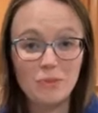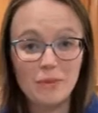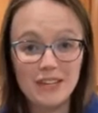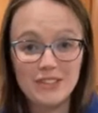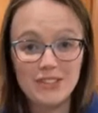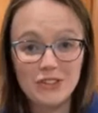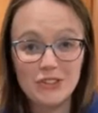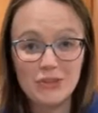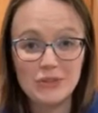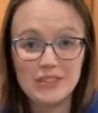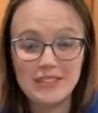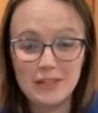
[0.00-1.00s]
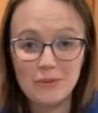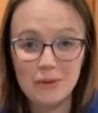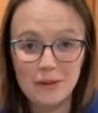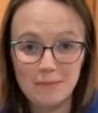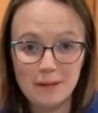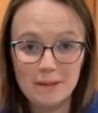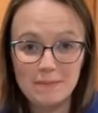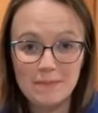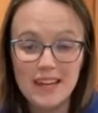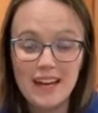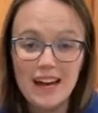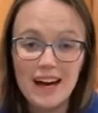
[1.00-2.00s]
make sure you stick with me.
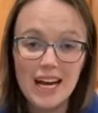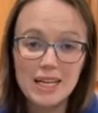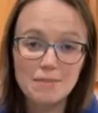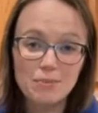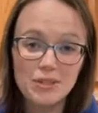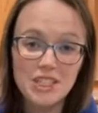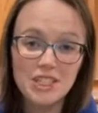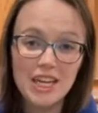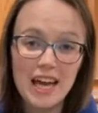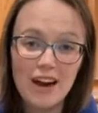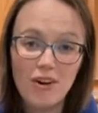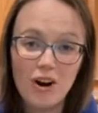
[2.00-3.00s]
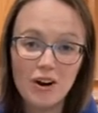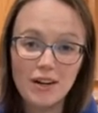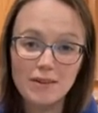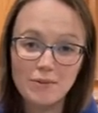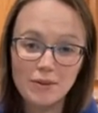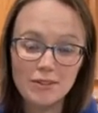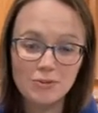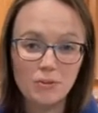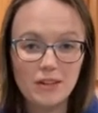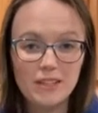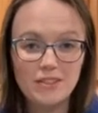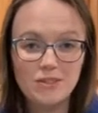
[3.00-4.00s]
I appreciate how hard everyone is
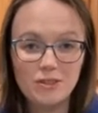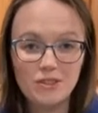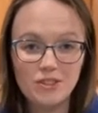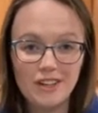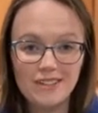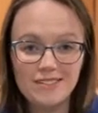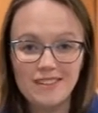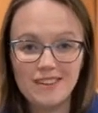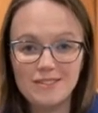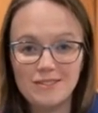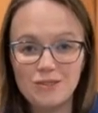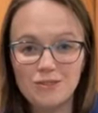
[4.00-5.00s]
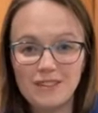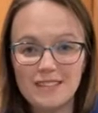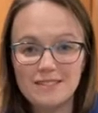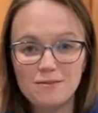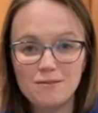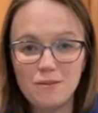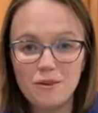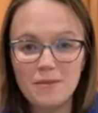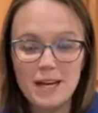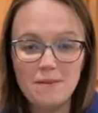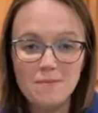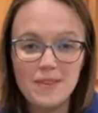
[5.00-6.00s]
working to adjust to this new lesson
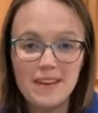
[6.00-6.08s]
format,